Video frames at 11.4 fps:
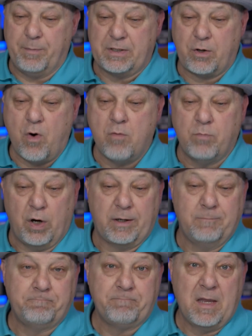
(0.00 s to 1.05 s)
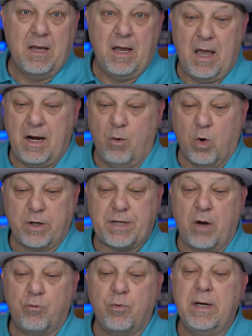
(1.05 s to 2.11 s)
It's a Chromebook, and it works
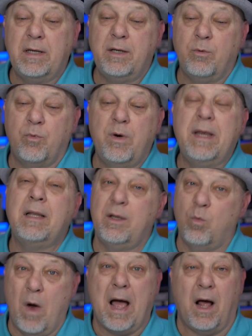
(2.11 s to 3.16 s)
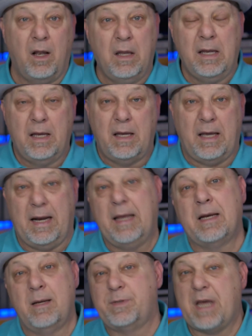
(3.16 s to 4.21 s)
out really, really well, and I
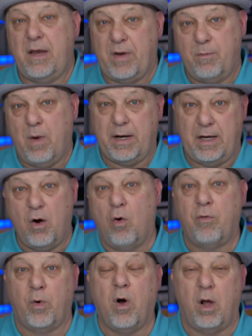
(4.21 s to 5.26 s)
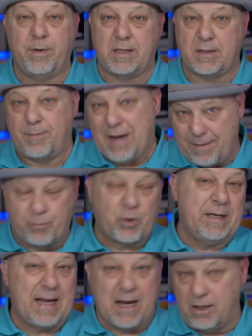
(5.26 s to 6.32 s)
end up saving money overall because I'm not
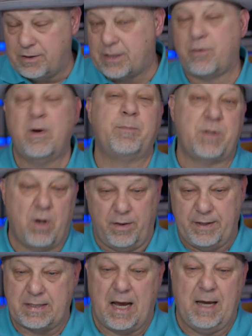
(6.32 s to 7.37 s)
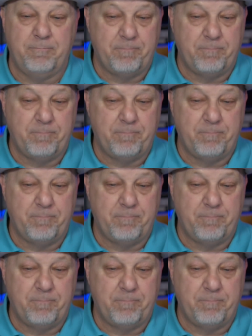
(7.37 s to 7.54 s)
printing out scripts all the time.